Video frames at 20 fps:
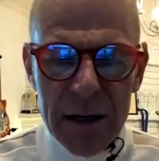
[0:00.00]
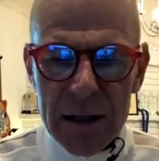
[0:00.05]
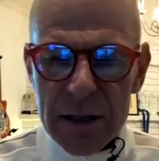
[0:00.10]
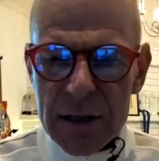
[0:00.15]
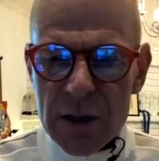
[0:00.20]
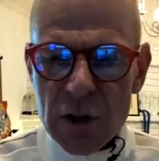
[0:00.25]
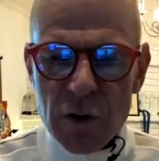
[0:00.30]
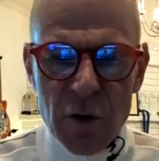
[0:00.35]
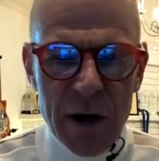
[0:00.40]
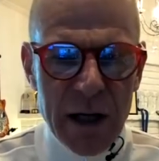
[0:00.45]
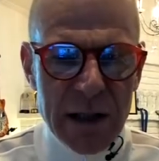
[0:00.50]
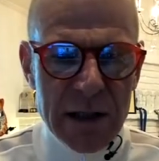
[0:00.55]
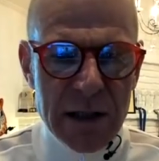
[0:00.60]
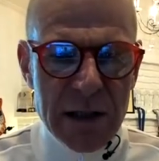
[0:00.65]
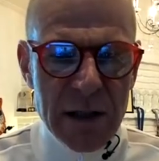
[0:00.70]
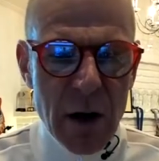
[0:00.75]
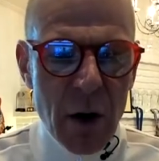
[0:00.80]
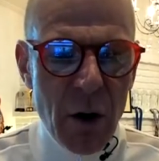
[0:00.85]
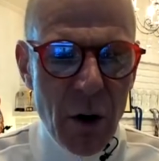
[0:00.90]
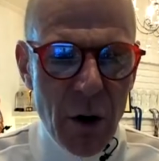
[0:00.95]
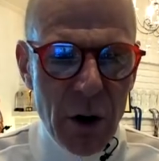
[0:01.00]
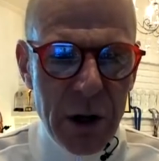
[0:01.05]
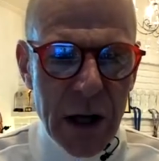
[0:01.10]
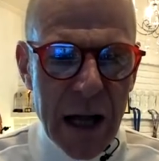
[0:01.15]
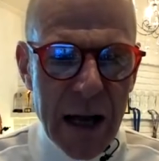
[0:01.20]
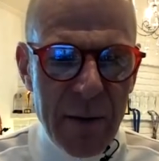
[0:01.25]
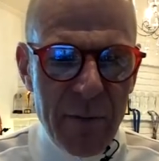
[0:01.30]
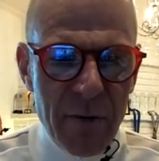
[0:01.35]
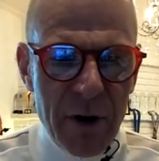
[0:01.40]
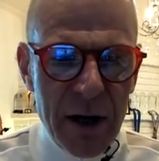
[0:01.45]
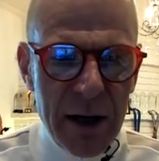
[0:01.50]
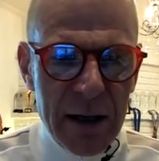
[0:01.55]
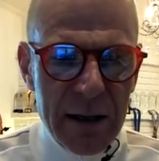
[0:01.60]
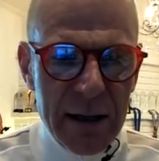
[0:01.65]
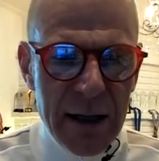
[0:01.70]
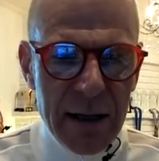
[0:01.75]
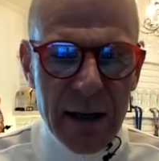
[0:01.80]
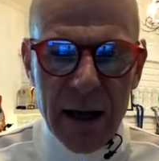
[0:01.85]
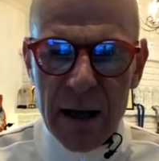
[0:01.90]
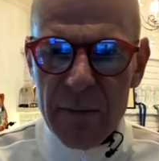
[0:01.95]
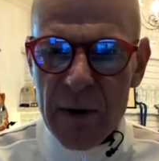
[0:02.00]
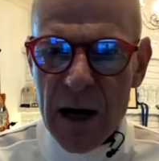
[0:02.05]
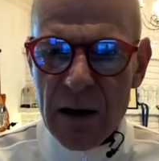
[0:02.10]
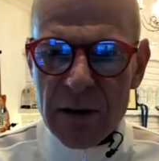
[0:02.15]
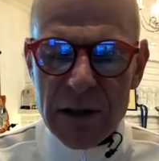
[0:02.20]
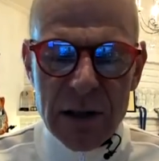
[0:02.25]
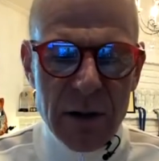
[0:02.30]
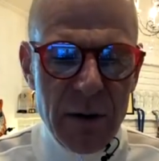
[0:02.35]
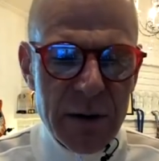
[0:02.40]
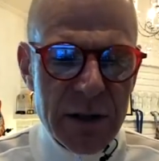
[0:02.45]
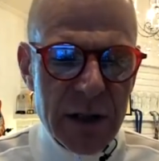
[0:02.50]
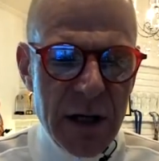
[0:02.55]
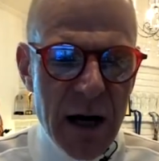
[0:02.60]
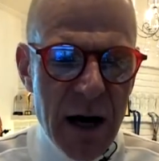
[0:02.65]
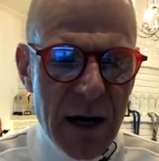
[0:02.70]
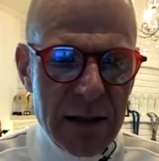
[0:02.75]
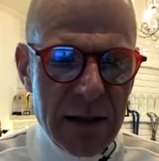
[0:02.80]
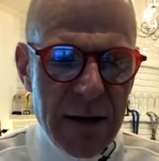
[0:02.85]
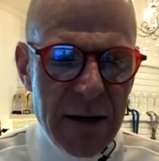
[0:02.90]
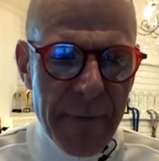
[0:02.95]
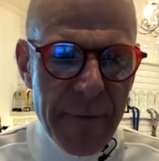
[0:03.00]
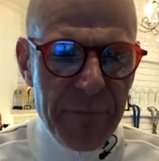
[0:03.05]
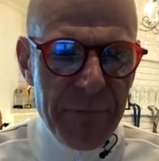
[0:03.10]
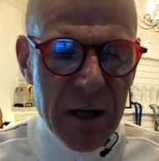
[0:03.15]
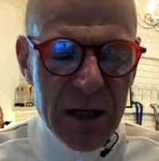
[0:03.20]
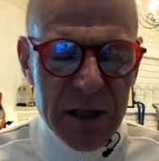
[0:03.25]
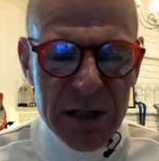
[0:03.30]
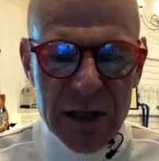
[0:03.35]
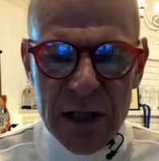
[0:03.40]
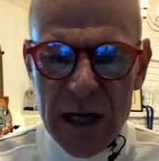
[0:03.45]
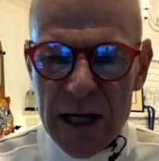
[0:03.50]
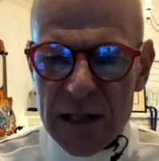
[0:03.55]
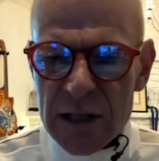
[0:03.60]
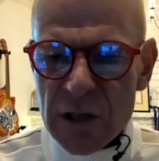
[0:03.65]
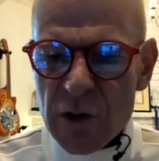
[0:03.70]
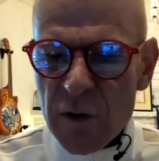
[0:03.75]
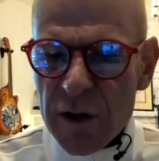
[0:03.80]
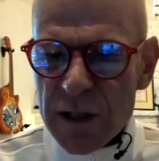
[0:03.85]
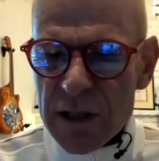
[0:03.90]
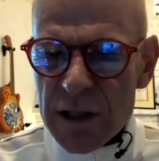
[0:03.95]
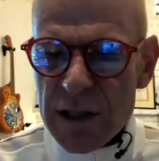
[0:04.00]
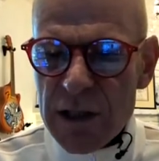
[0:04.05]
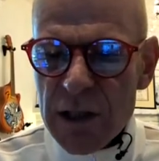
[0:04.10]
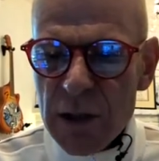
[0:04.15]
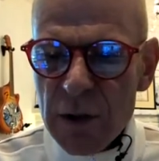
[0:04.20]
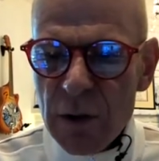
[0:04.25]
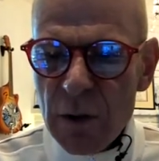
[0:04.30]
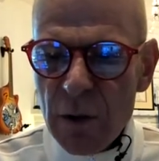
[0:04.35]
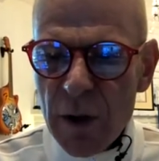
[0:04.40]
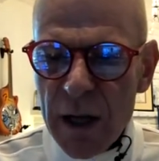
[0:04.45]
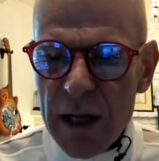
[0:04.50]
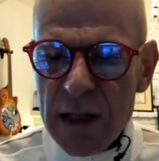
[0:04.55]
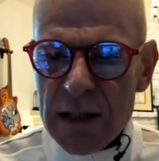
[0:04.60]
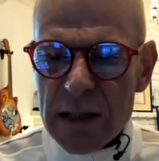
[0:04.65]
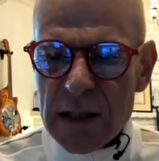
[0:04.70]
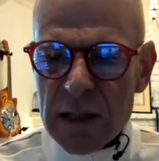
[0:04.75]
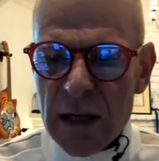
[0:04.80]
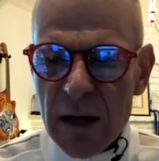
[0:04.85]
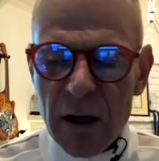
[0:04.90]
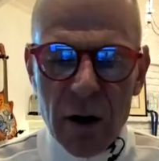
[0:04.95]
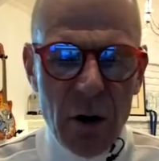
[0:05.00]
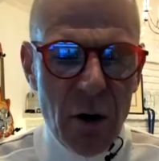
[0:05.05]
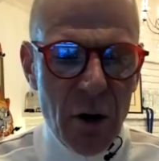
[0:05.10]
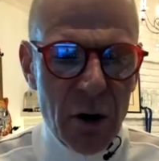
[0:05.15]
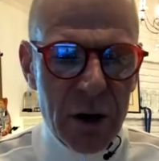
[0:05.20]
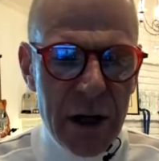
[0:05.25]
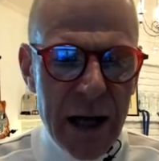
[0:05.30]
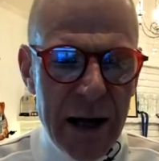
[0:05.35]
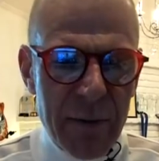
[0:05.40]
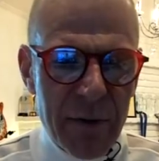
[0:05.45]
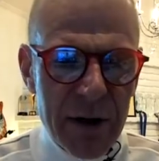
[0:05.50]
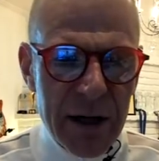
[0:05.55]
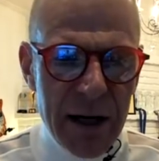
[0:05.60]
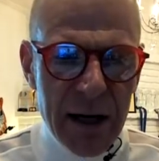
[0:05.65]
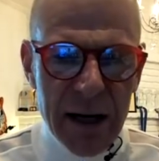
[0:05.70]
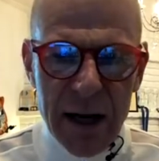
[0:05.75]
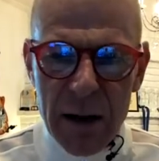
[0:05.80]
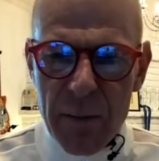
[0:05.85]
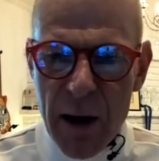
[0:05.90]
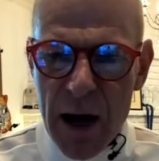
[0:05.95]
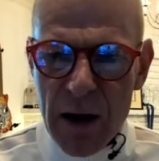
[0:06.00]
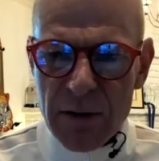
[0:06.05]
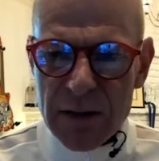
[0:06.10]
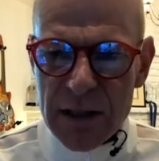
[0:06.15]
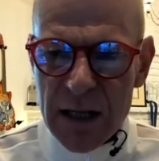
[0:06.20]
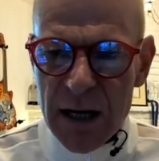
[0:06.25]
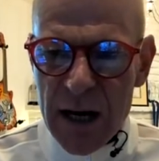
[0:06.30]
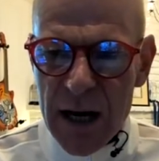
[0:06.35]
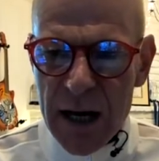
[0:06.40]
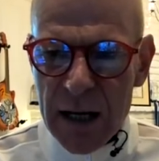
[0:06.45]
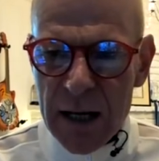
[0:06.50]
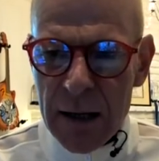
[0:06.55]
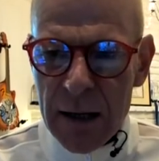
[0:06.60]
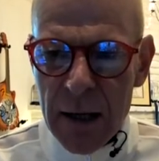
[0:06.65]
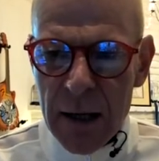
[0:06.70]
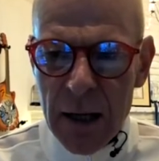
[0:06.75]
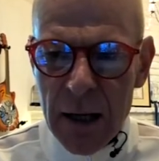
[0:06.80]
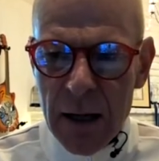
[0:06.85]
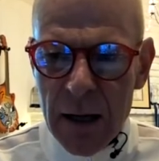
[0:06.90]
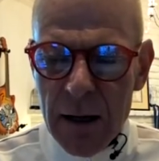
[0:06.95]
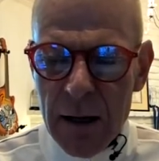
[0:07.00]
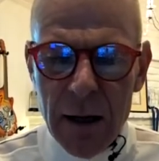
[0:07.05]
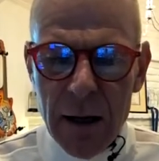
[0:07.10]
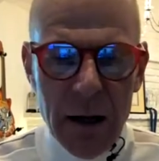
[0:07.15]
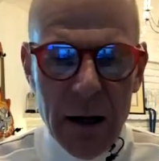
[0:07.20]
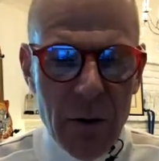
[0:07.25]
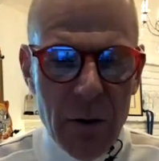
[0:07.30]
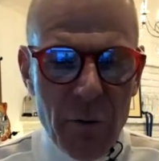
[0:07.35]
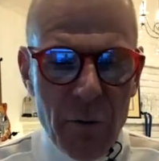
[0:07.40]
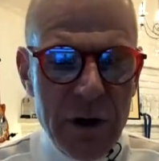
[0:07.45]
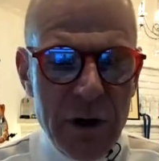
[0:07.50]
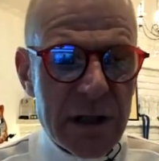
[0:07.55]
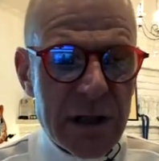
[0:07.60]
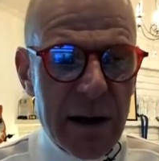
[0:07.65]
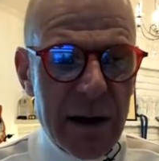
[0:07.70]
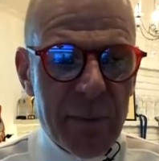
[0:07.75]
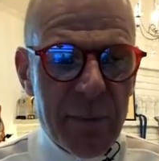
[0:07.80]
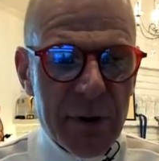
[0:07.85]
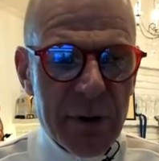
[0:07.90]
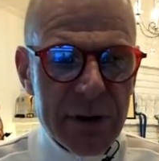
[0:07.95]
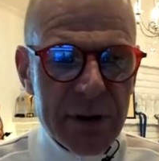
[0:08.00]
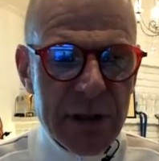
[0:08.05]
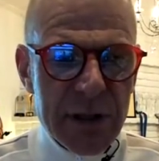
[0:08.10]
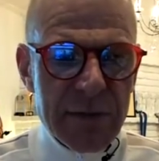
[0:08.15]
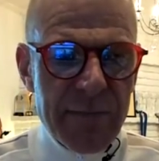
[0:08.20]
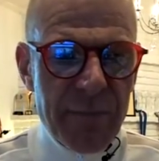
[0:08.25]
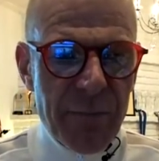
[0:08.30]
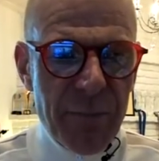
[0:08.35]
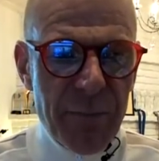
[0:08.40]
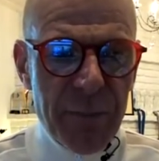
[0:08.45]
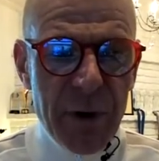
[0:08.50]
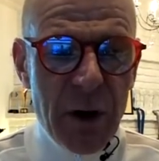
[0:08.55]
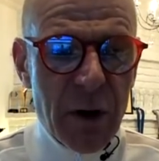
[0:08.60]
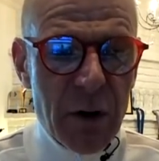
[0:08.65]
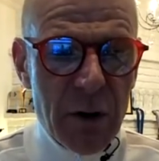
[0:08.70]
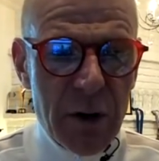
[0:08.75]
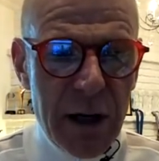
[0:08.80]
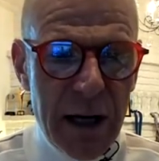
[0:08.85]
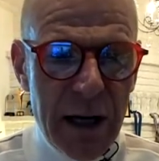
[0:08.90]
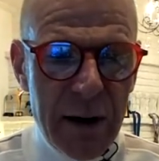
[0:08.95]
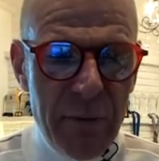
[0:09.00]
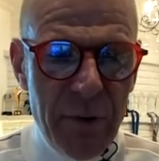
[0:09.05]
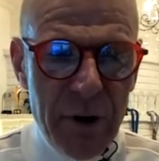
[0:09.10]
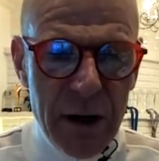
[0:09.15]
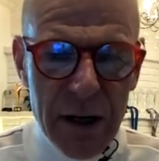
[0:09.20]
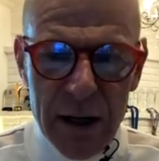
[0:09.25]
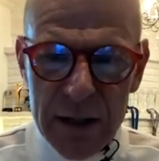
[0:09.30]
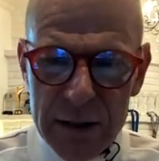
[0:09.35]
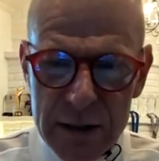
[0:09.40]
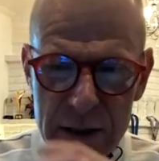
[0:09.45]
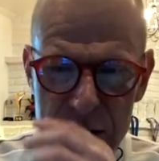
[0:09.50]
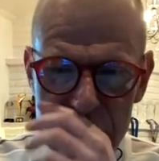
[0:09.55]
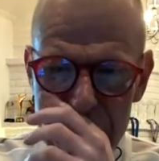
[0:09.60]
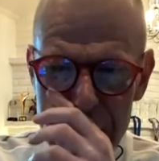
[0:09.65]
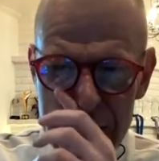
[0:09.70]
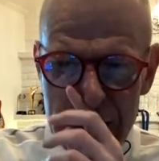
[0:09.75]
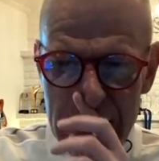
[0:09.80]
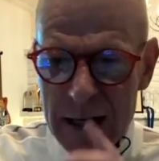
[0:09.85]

strings, the old library that came out. So it's not CS Strings 2, it's the old library that came out, and I resampled the whole library, and just